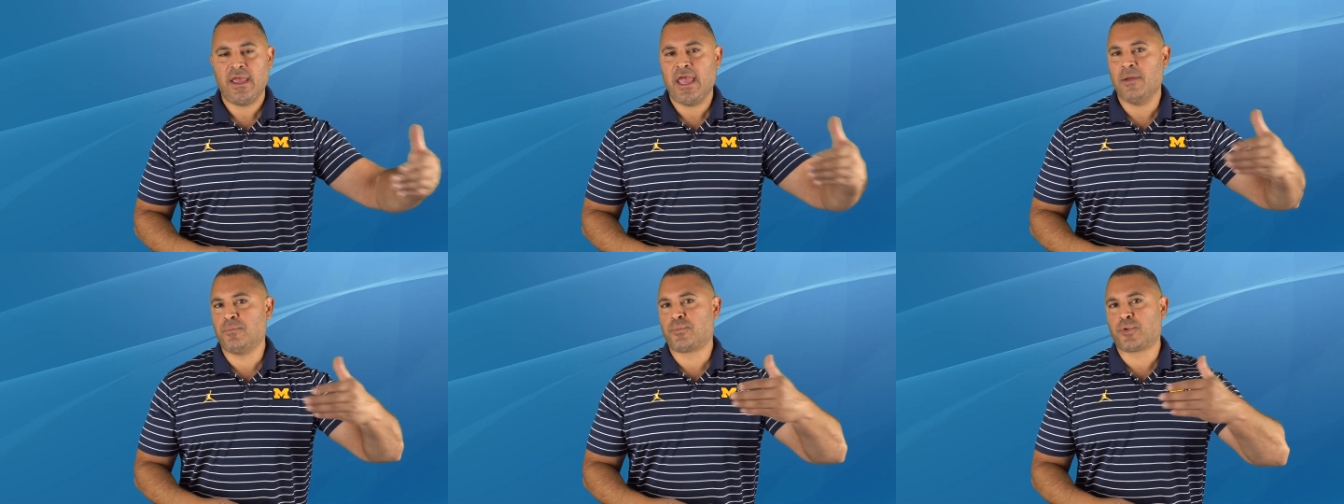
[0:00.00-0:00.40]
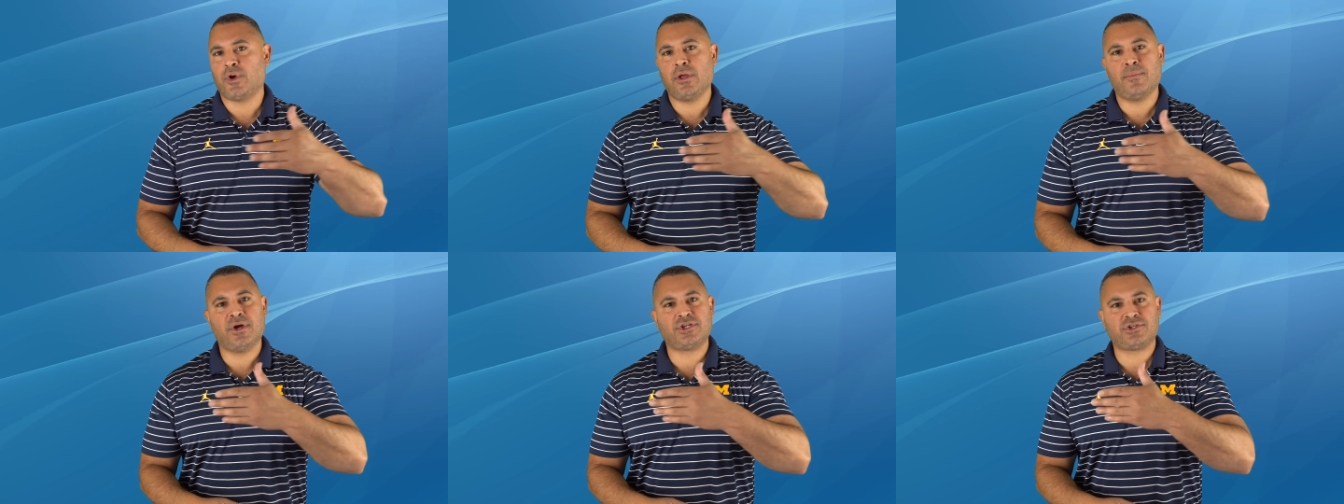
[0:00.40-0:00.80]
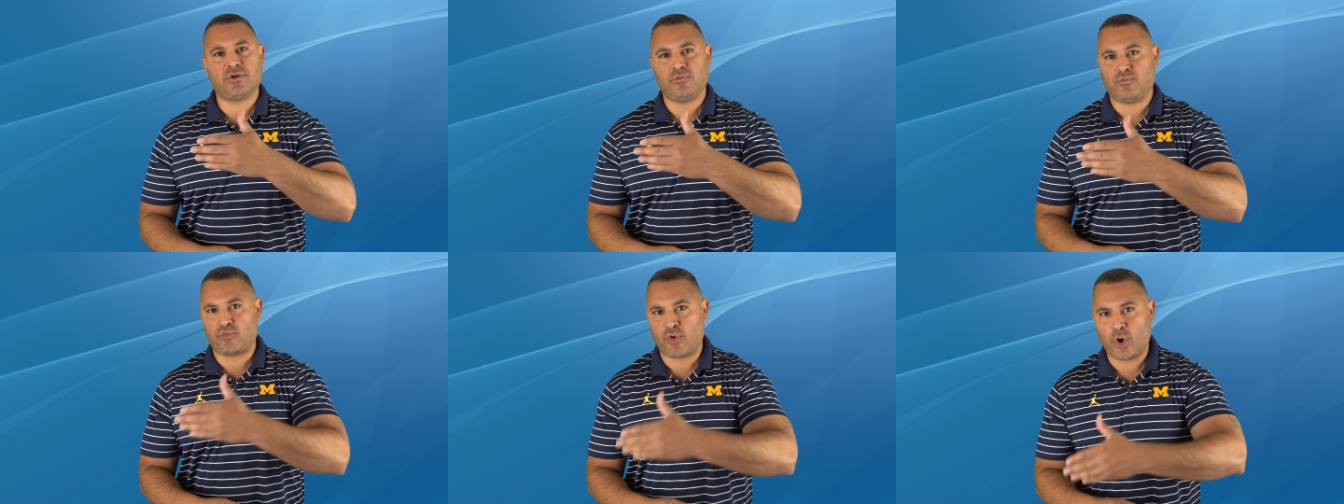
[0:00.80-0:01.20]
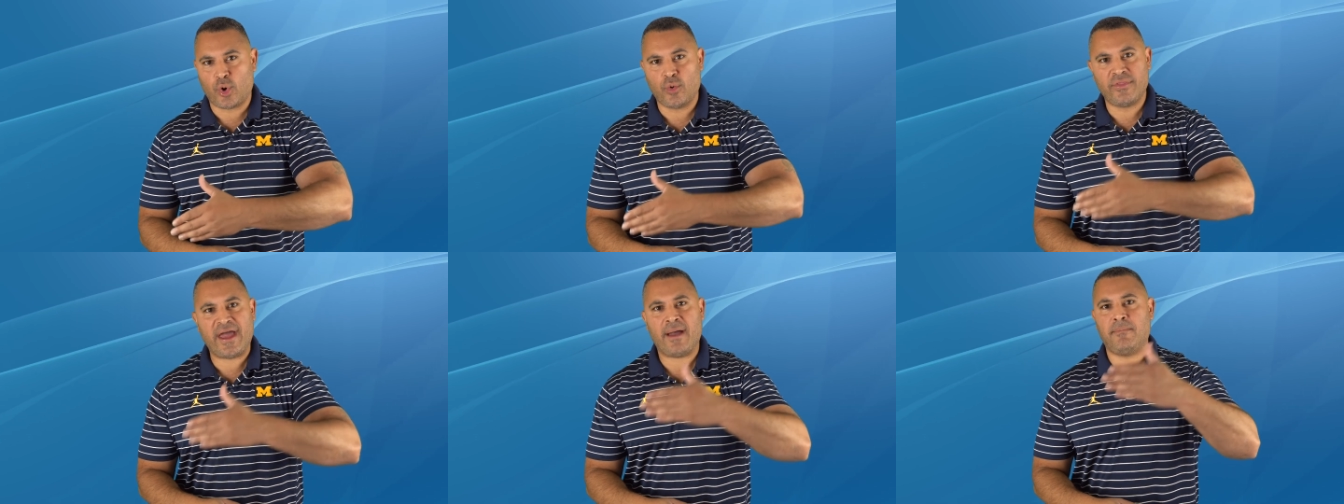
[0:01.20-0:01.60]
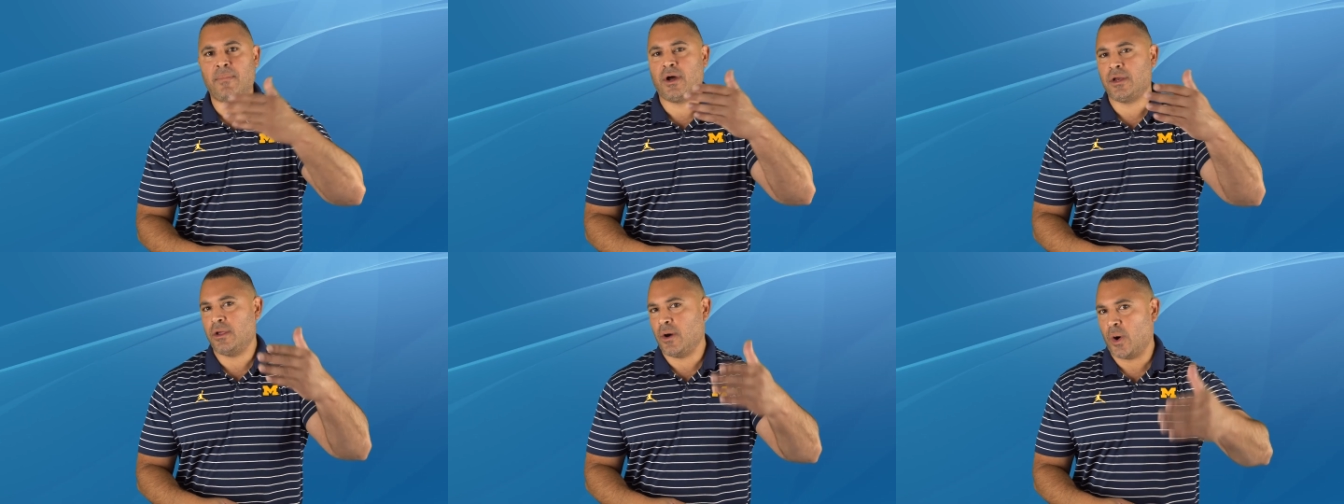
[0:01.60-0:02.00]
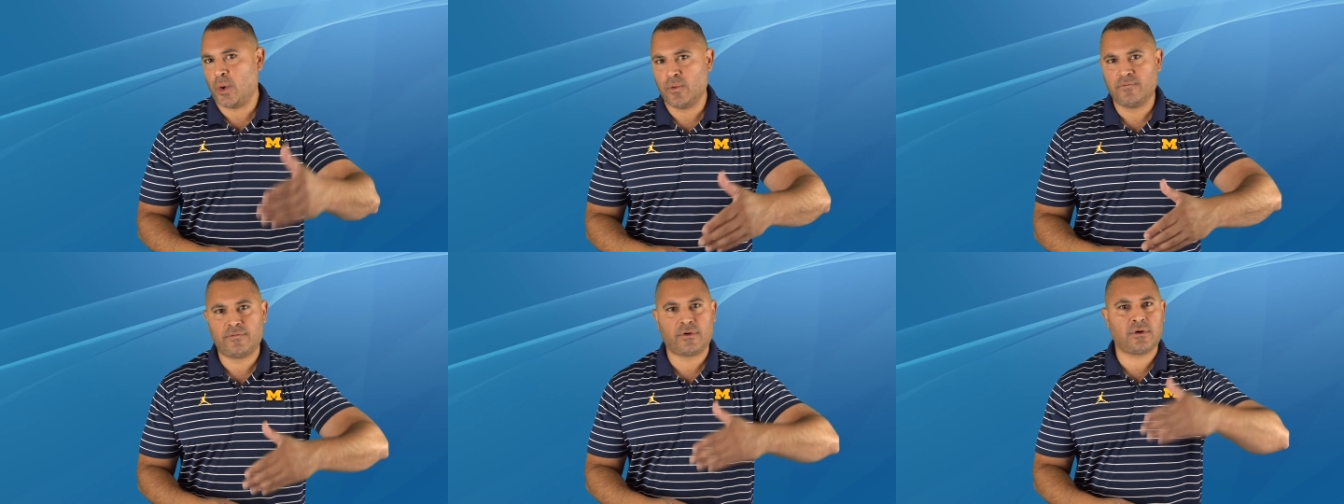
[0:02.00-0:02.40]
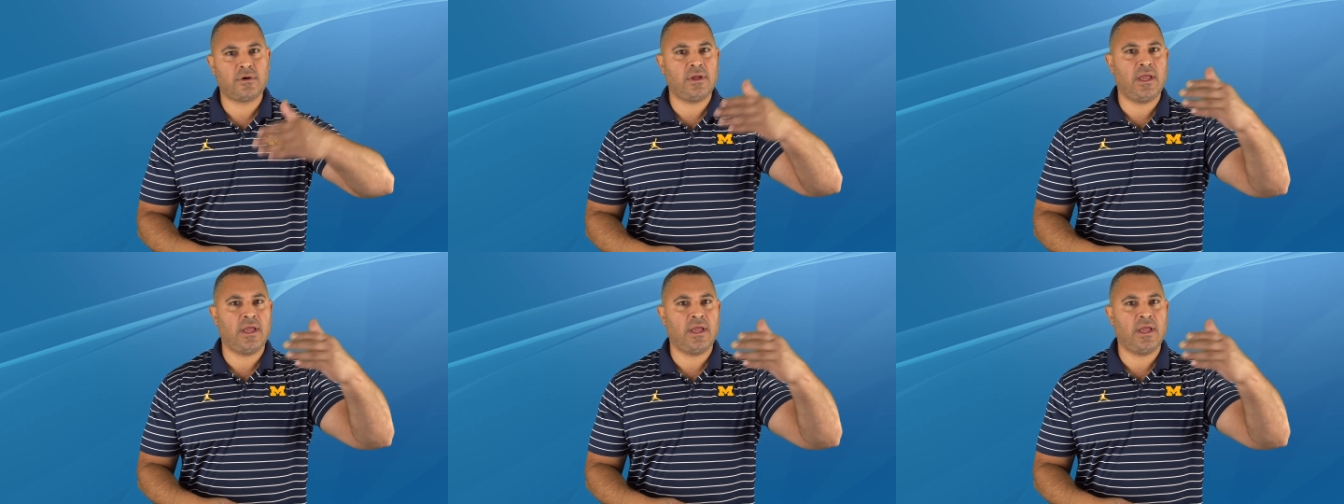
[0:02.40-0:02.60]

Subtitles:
and pretty much roll that money over